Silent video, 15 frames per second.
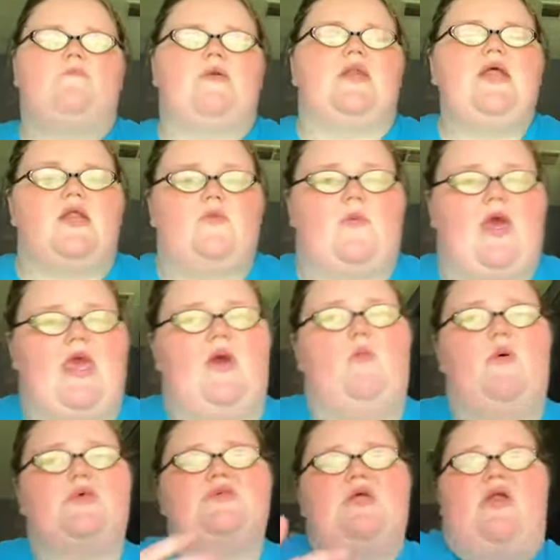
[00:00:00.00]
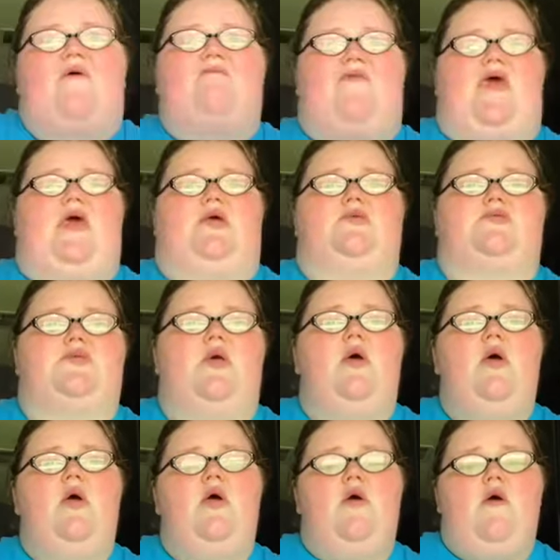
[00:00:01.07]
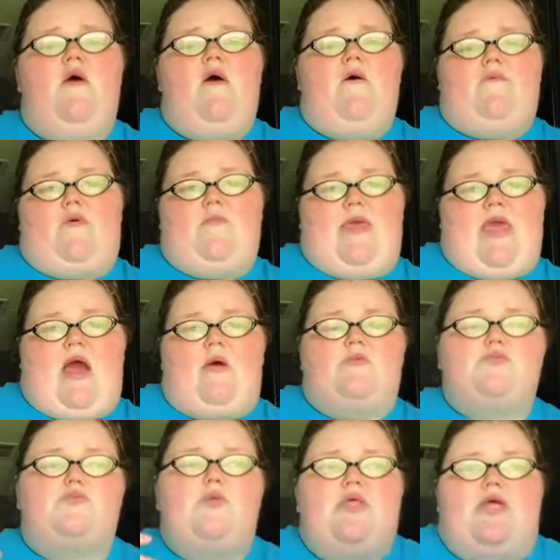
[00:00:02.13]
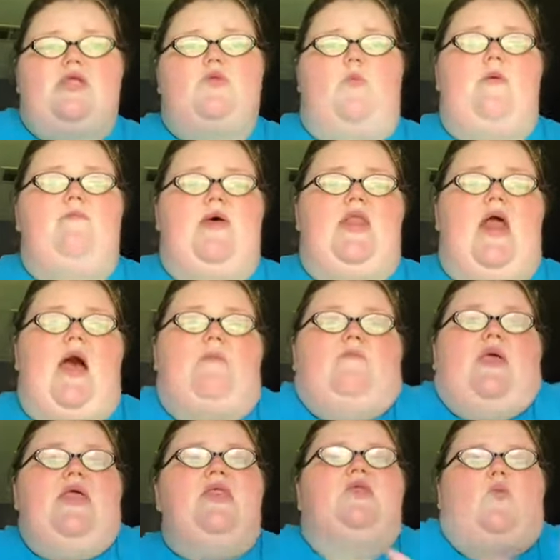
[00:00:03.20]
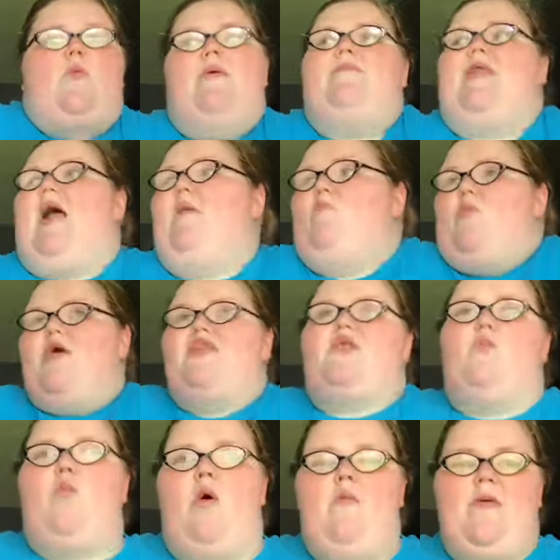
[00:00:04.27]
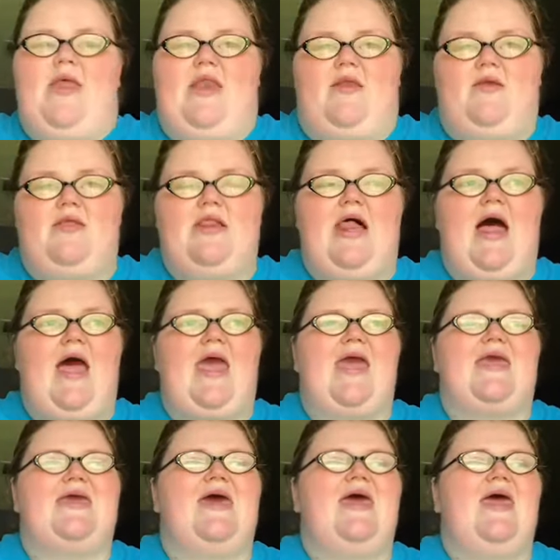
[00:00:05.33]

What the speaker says: but anyway, it wasn't a phase for me. I was really into women. I'm into women. I'm with the woman. Like,